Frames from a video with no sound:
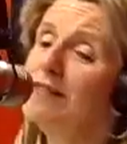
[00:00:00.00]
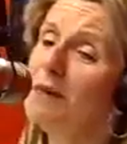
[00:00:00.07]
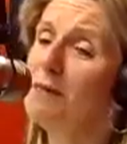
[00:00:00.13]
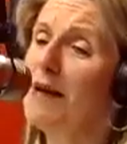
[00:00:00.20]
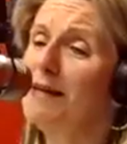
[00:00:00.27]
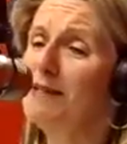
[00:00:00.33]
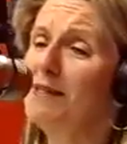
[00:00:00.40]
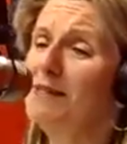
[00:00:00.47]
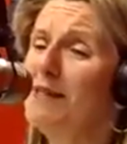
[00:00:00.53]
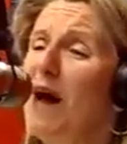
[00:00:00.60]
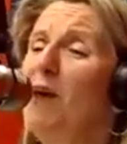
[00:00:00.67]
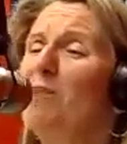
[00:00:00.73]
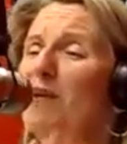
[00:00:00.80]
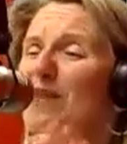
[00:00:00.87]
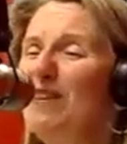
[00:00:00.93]
some cases,
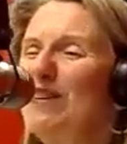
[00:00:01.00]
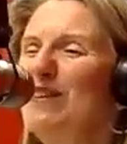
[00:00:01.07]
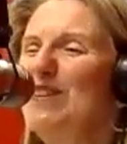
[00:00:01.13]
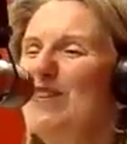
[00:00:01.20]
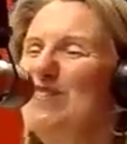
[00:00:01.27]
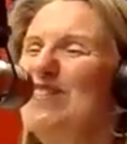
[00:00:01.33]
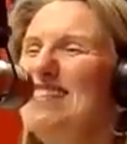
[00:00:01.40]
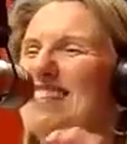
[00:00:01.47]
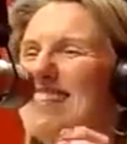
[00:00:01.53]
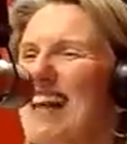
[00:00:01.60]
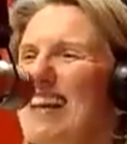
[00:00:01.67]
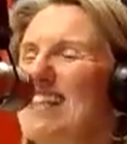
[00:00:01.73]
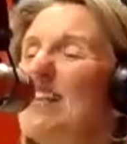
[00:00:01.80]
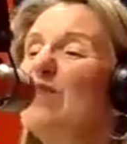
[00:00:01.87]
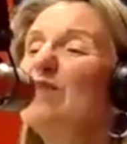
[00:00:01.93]
not. But the good news is
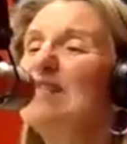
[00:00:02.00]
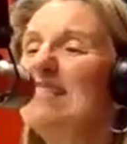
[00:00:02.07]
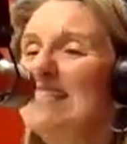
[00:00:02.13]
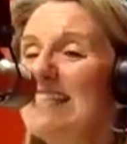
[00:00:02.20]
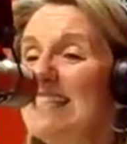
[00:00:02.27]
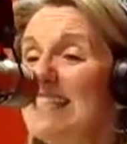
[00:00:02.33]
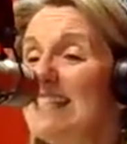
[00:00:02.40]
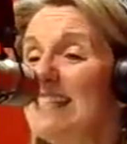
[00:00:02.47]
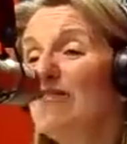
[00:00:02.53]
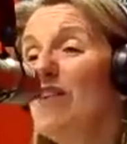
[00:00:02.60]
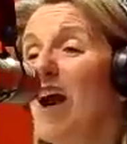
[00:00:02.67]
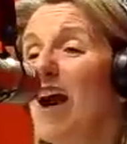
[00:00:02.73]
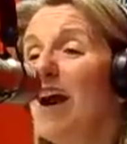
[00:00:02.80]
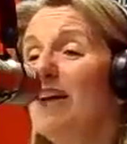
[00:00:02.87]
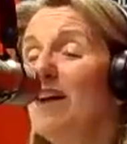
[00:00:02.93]
that, CDs have
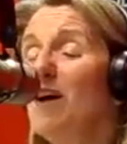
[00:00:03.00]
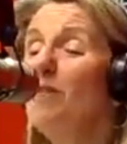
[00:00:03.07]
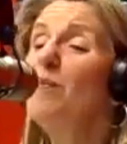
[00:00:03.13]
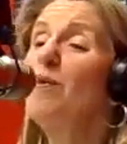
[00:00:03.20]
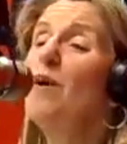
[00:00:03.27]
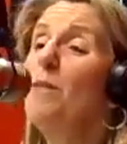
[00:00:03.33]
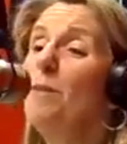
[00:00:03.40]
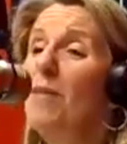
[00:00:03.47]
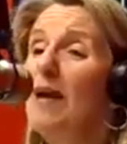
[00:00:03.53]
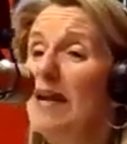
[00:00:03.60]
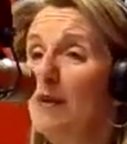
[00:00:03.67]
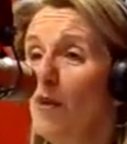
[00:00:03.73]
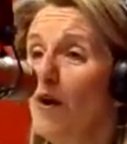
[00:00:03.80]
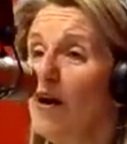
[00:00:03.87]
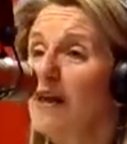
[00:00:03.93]
gone up, money
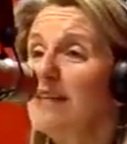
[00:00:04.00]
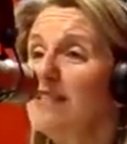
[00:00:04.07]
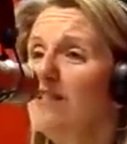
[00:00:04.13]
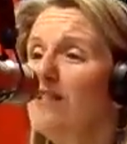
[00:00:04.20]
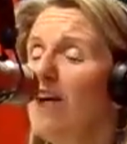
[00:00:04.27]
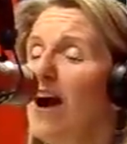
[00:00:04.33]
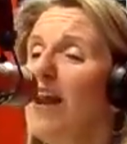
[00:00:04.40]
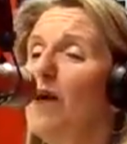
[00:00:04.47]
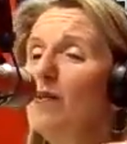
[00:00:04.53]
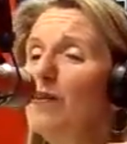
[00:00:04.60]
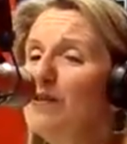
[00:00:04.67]
markets have gone up.